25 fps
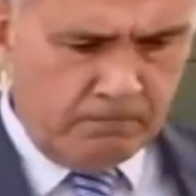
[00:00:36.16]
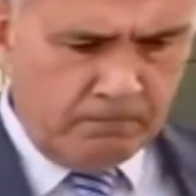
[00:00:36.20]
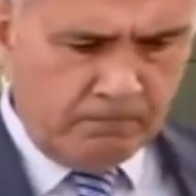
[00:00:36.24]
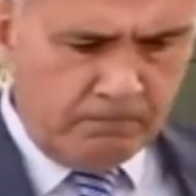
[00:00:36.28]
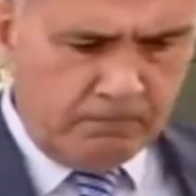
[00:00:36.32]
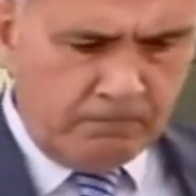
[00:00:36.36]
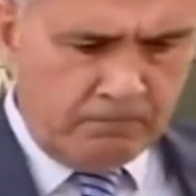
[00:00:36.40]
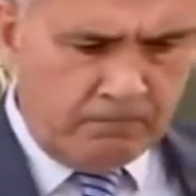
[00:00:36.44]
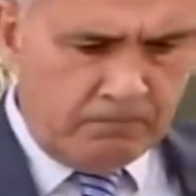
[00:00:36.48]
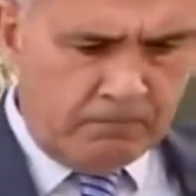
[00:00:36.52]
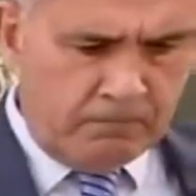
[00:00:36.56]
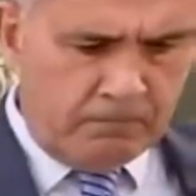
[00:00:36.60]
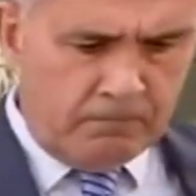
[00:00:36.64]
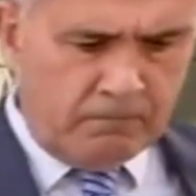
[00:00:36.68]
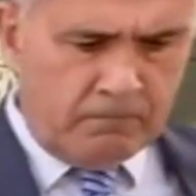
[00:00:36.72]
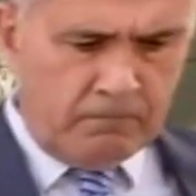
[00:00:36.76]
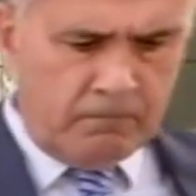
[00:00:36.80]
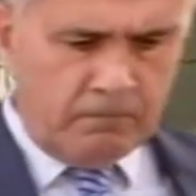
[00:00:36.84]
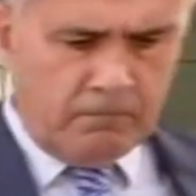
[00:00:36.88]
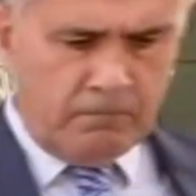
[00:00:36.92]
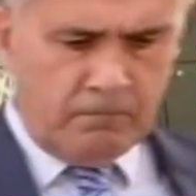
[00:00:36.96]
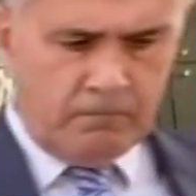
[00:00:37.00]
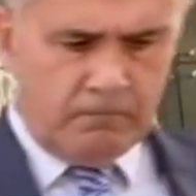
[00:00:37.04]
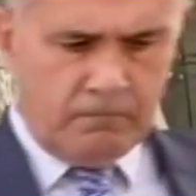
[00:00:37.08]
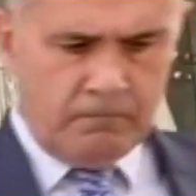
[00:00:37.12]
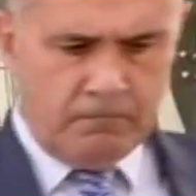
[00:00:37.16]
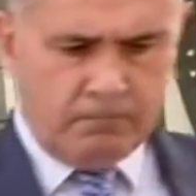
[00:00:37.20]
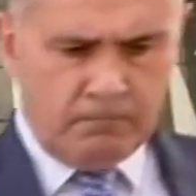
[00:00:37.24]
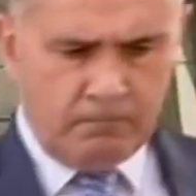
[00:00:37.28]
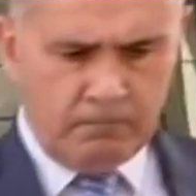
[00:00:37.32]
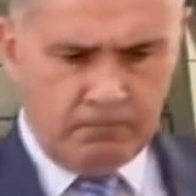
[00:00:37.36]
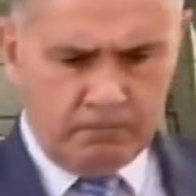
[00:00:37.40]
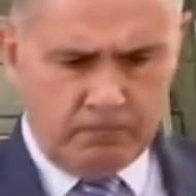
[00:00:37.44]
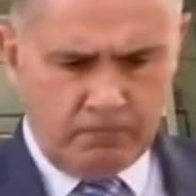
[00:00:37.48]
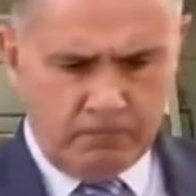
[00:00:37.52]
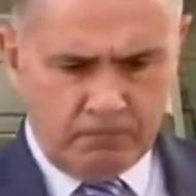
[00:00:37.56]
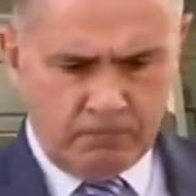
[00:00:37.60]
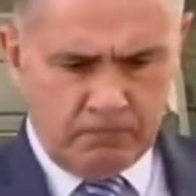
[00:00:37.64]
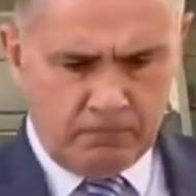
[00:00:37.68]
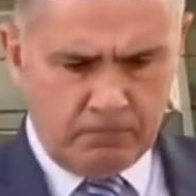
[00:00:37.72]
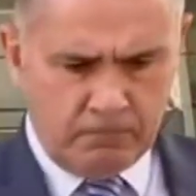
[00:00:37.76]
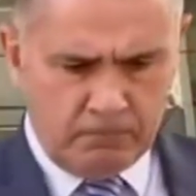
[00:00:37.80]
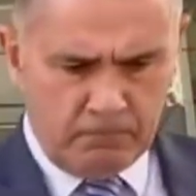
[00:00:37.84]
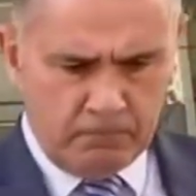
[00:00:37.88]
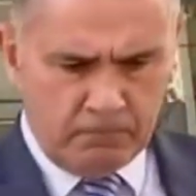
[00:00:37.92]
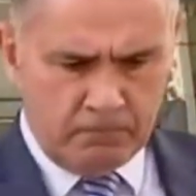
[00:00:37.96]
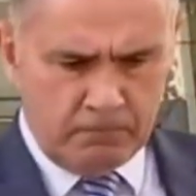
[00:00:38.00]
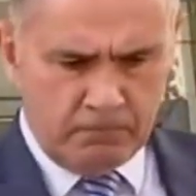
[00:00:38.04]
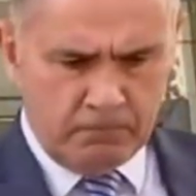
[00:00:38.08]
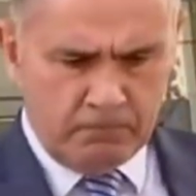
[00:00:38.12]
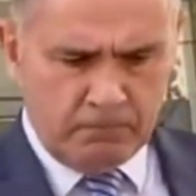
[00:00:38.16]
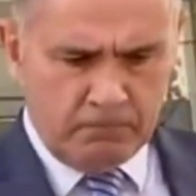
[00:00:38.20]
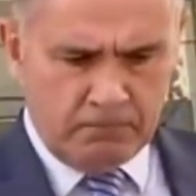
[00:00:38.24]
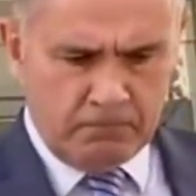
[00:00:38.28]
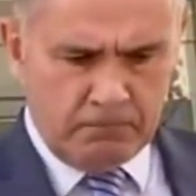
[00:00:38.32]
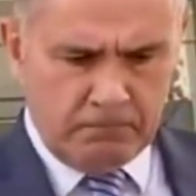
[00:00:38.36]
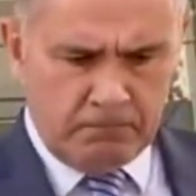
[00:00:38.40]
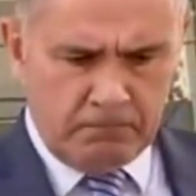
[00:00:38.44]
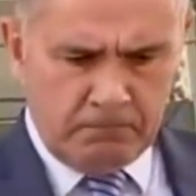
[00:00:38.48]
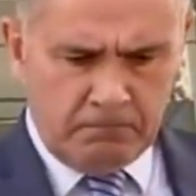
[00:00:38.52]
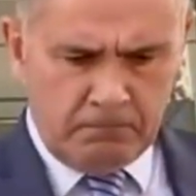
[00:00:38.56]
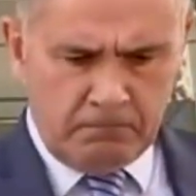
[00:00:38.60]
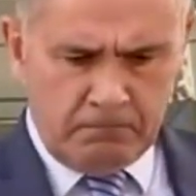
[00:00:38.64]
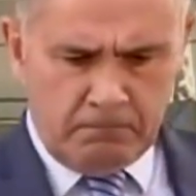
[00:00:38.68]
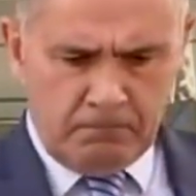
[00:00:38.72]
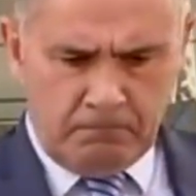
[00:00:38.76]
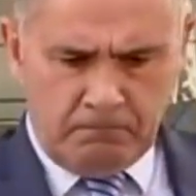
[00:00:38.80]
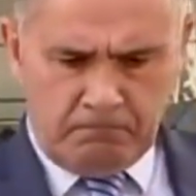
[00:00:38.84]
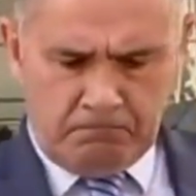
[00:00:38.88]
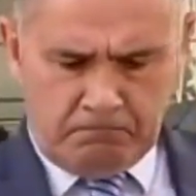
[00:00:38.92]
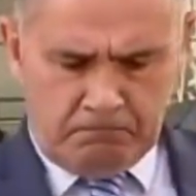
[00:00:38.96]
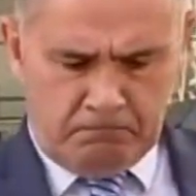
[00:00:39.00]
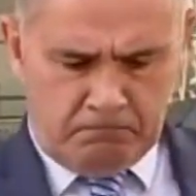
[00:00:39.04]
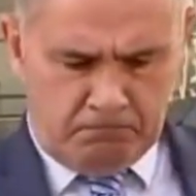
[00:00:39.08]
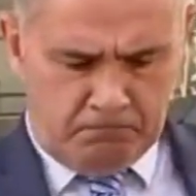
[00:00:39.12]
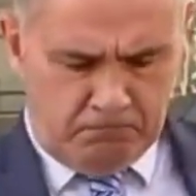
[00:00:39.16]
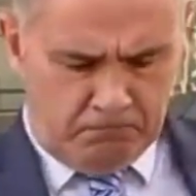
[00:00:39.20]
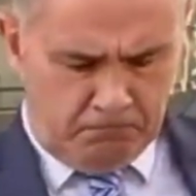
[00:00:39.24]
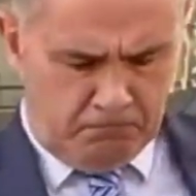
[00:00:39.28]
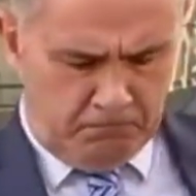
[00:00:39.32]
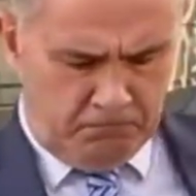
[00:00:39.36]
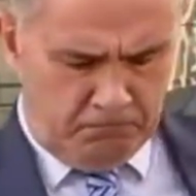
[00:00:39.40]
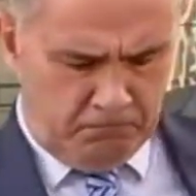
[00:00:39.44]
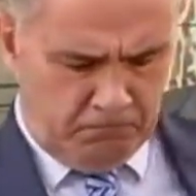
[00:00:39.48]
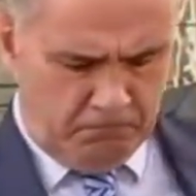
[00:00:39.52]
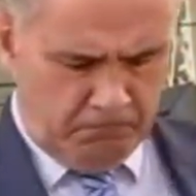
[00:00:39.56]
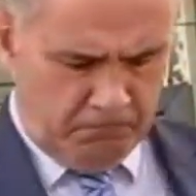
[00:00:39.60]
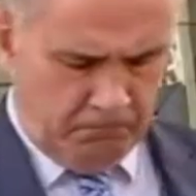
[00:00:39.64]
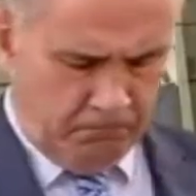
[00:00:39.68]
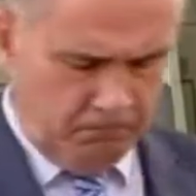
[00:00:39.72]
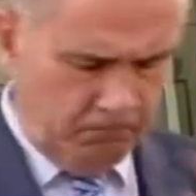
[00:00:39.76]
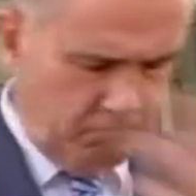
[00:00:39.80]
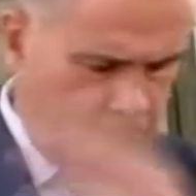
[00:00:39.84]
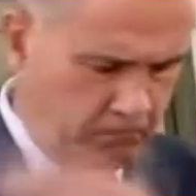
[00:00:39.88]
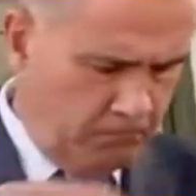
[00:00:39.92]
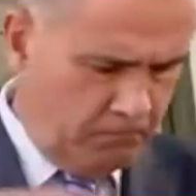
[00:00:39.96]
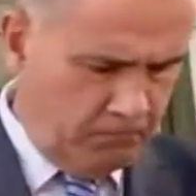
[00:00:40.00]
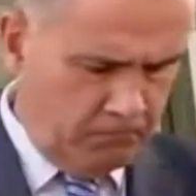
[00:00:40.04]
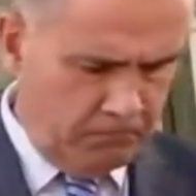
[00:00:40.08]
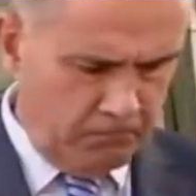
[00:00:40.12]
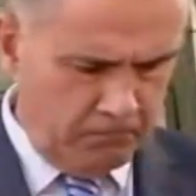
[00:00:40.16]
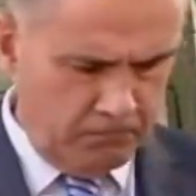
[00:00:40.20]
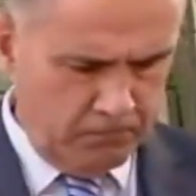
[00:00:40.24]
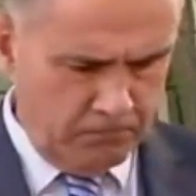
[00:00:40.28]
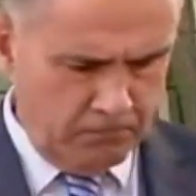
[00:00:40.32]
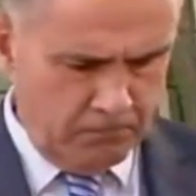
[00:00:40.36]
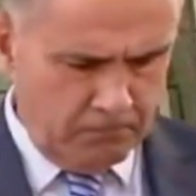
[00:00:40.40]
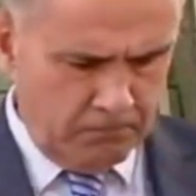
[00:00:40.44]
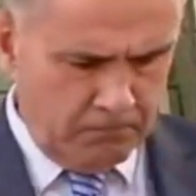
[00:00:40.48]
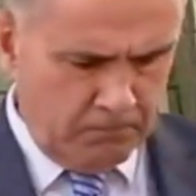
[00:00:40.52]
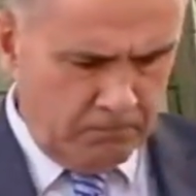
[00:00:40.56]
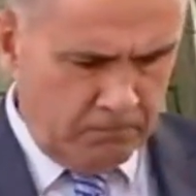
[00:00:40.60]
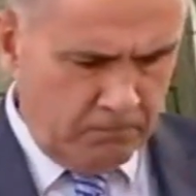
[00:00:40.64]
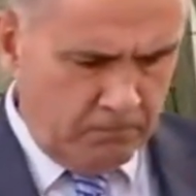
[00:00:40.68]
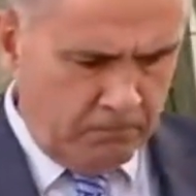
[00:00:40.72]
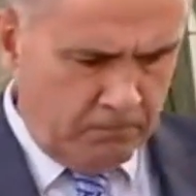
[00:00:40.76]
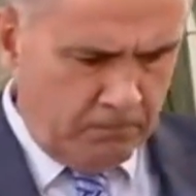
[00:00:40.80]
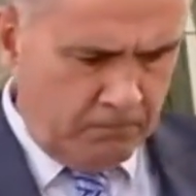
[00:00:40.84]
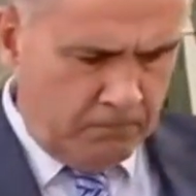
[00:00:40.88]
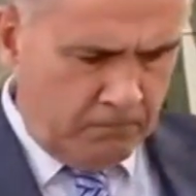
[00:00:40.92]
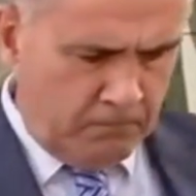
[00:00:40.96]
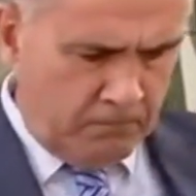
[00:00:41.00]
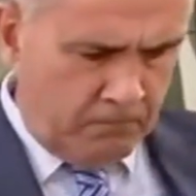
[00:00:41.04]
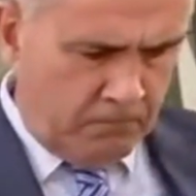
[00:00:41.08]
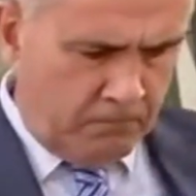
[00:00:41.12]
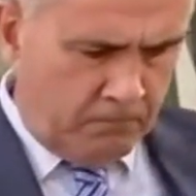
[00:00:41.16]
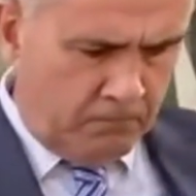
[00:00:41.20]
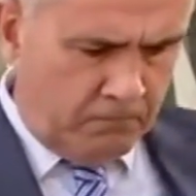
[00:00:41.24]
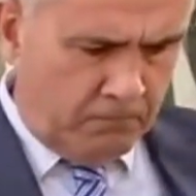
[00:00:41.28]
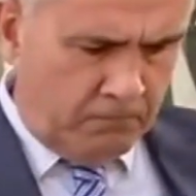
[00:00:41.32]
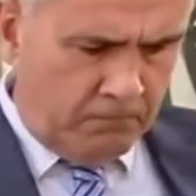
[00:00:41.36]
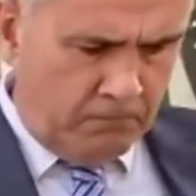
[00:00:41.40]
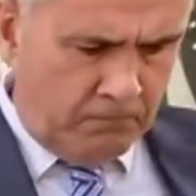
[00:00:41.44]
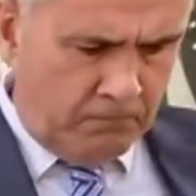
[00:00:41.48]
(not speaking)